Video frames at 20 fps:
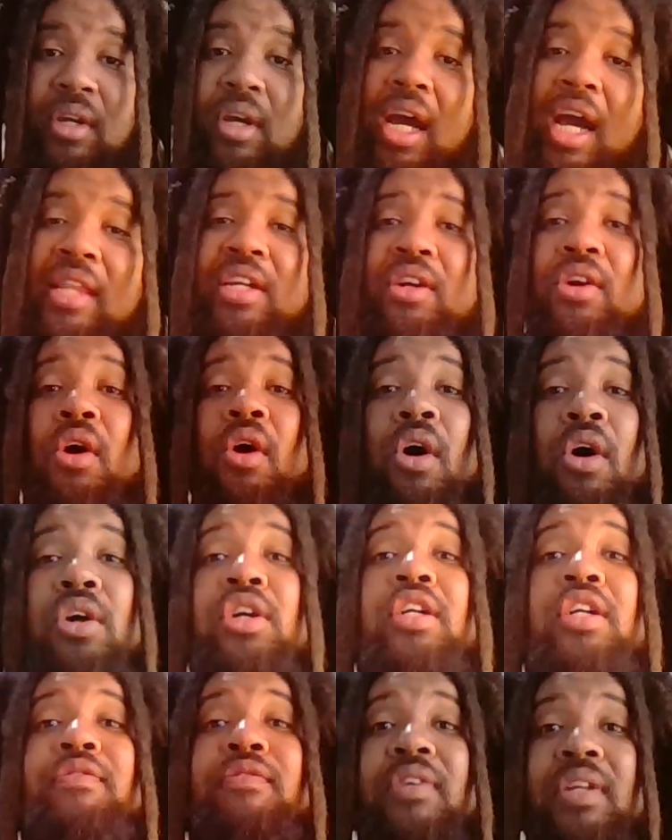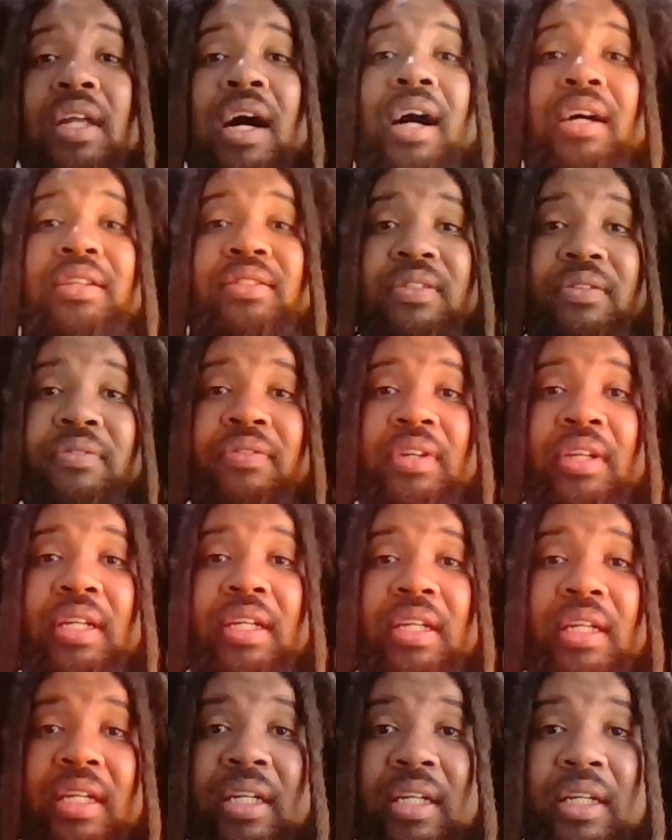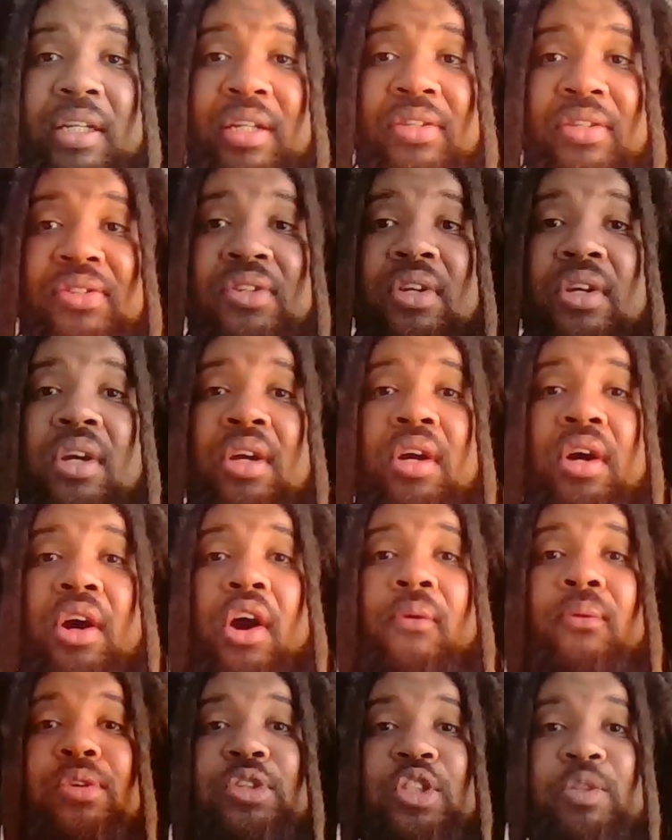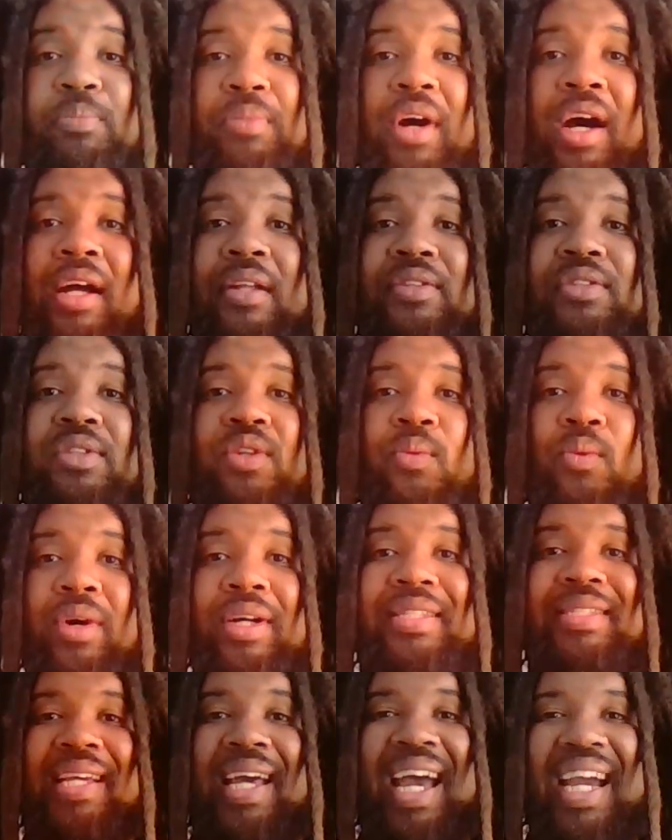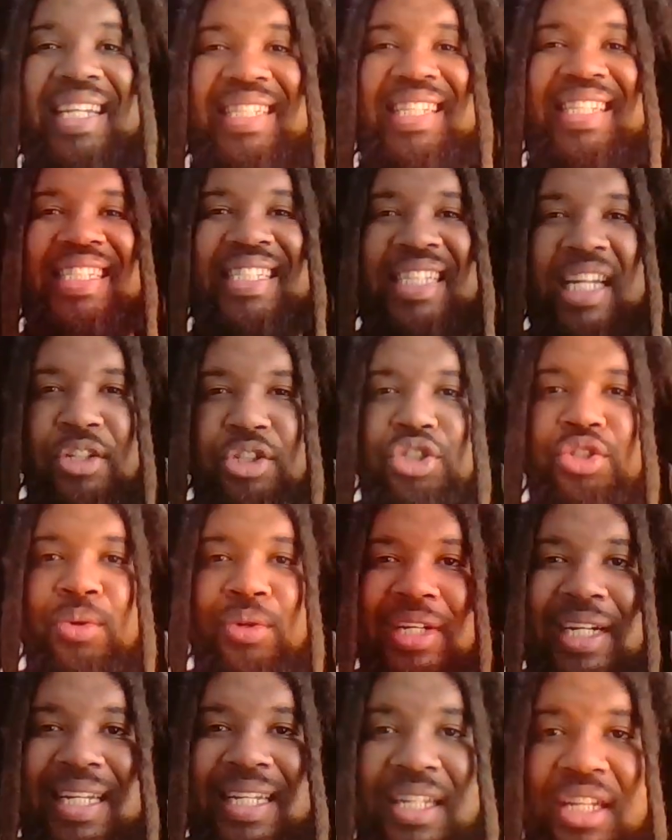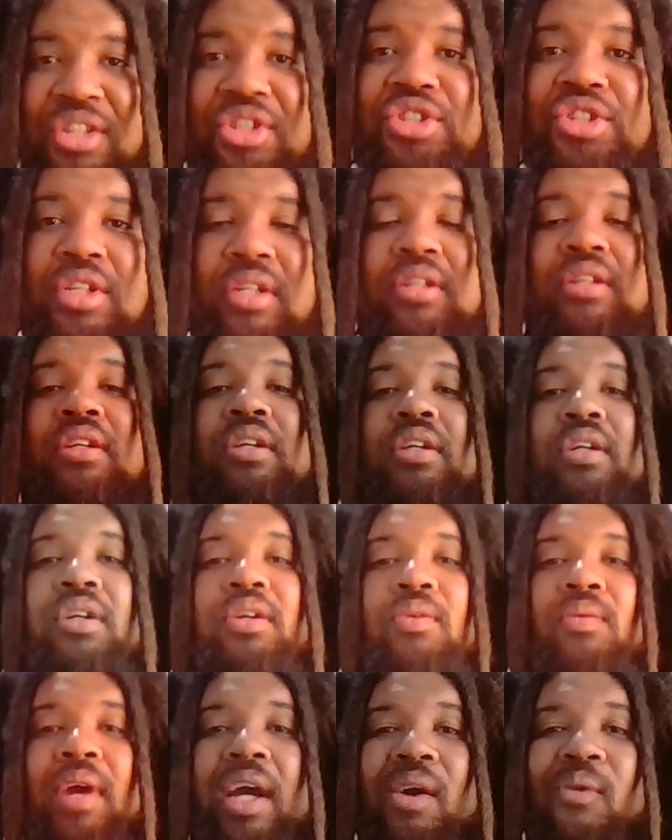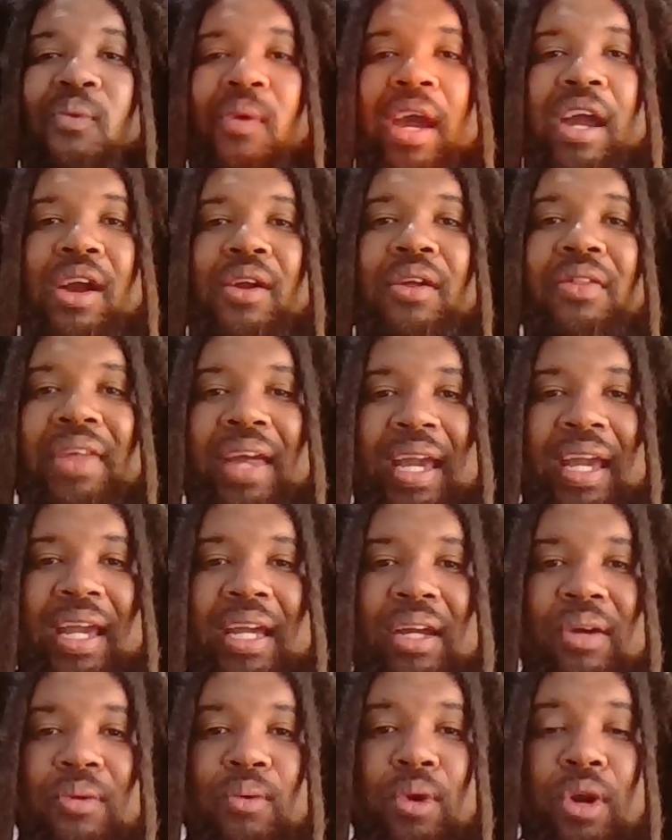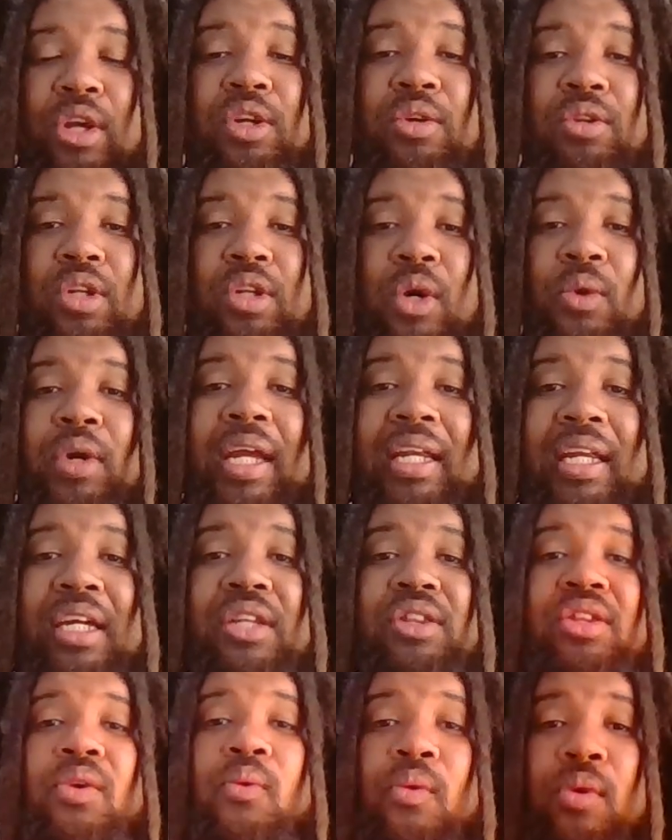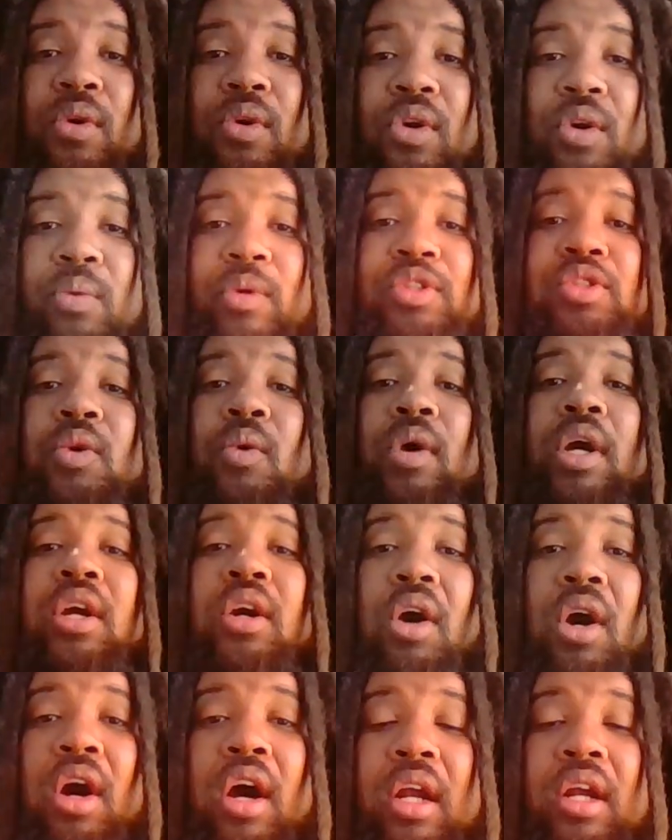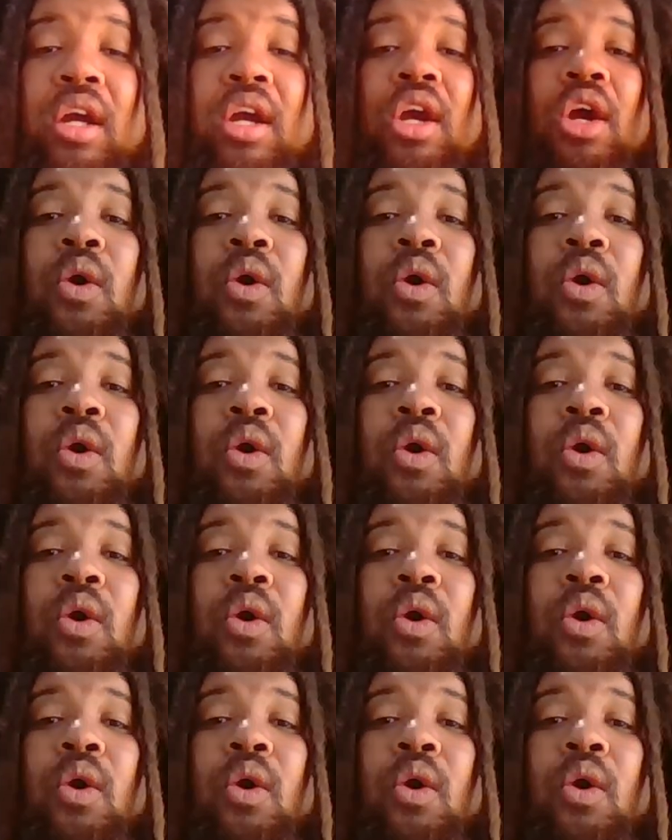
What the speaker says: I think all good philosophy is a response to one's existential condition, right? Where are you located in the world? What's going on?